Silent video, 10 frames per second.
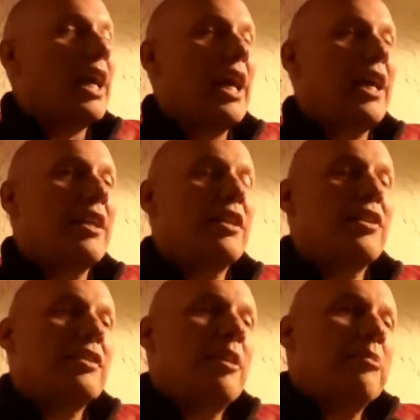
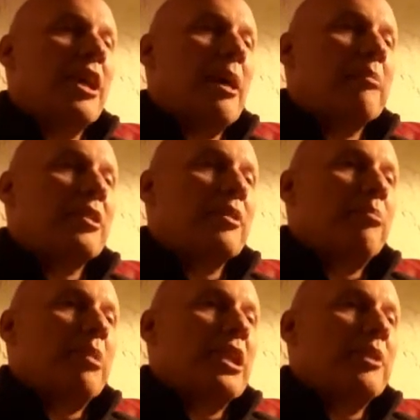And sometimes
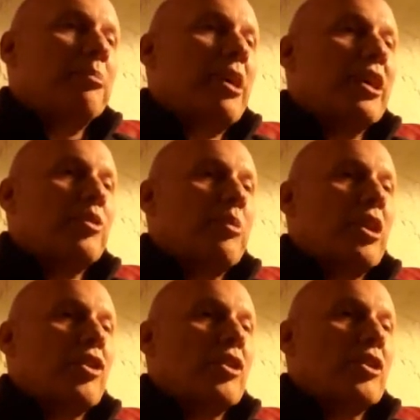Peace Prize
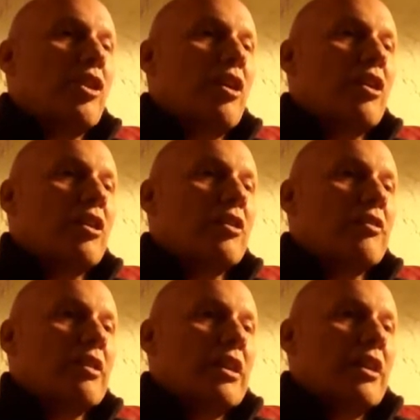winners are
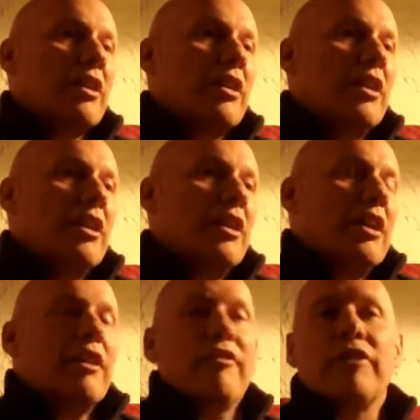uh,
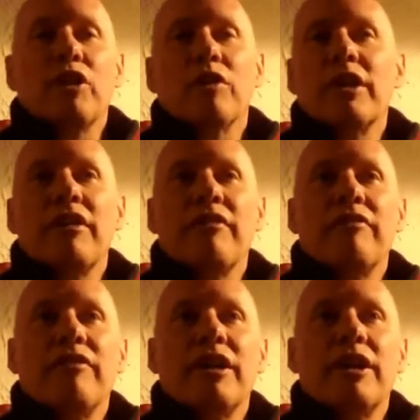in the field of
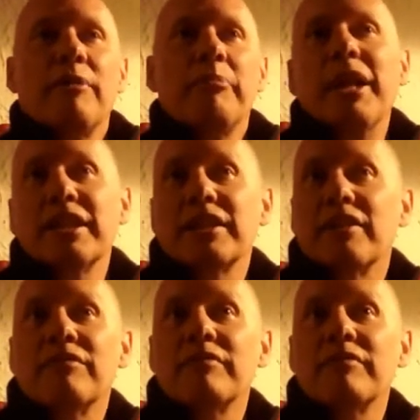uh, medicine.